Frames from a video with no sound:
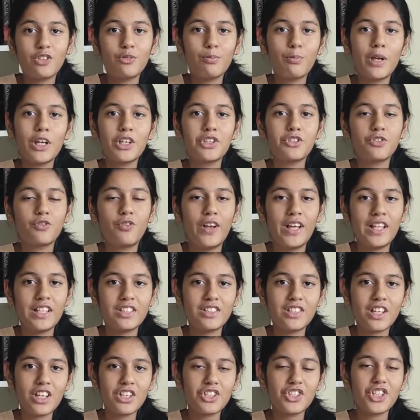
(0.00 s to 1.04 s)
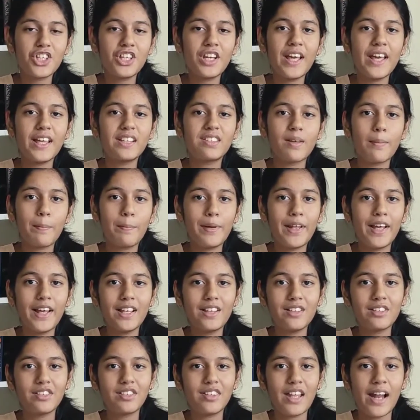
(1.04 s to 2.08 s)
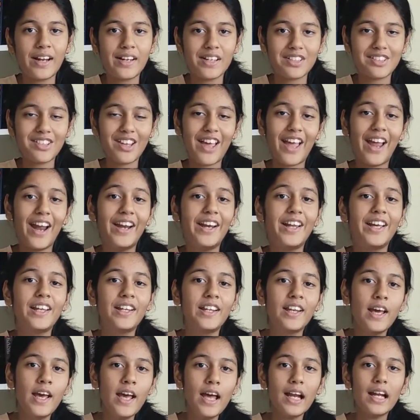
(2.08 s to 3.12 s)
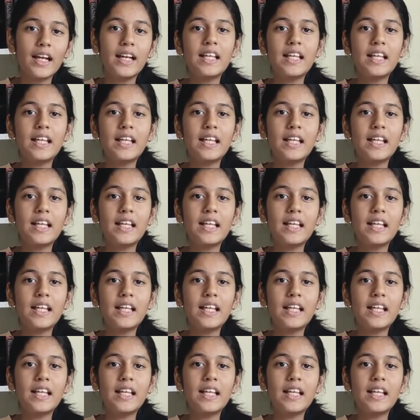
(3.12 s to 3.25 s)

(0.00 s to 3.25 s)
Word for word: spa- way station is a place that is hidden